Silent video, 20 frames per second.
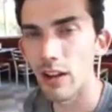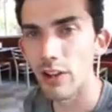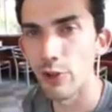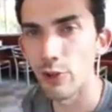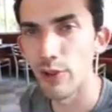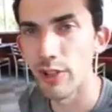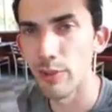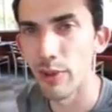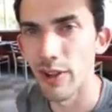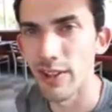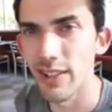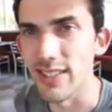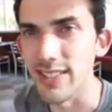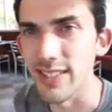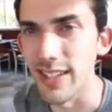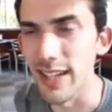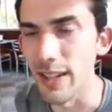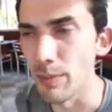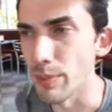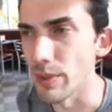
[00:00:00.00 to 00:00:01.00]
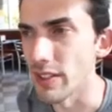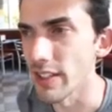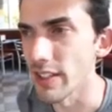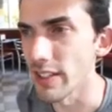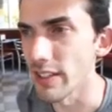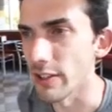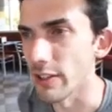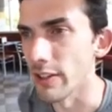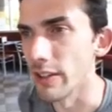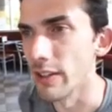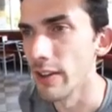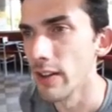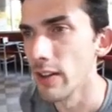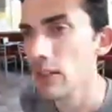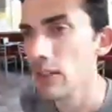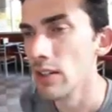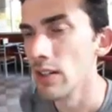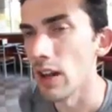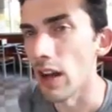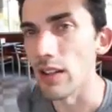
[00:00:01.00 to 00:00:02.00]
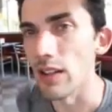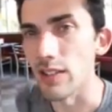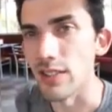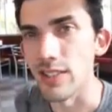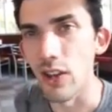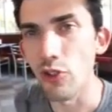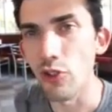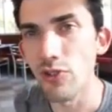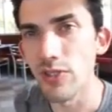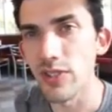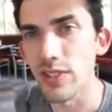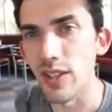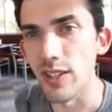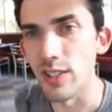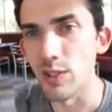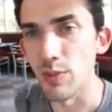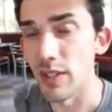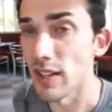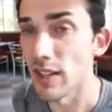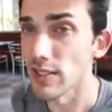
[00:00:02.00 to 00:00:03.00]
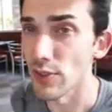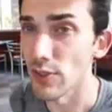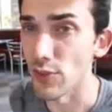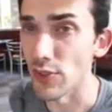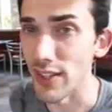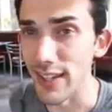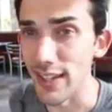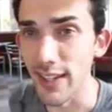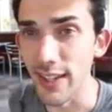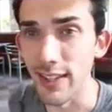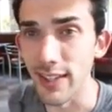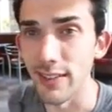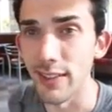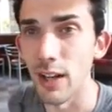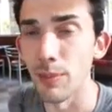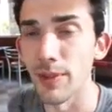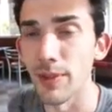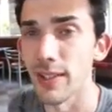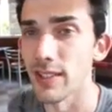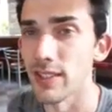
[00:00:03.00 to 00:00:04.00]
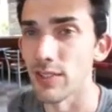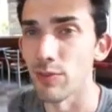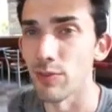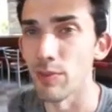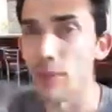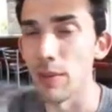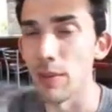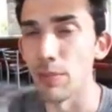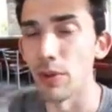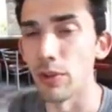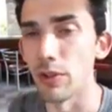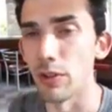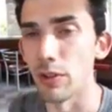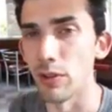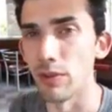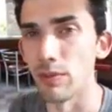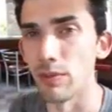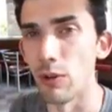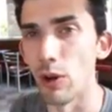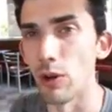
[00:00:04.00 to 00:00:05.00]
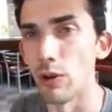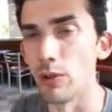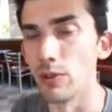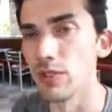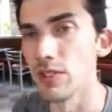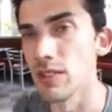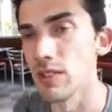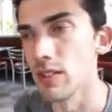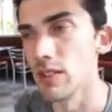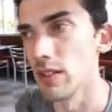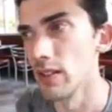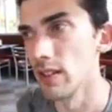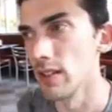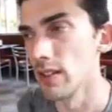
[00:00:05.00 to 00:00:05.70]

Are you worried about any state in particular? The southern states because of the heat, not because of people or roads.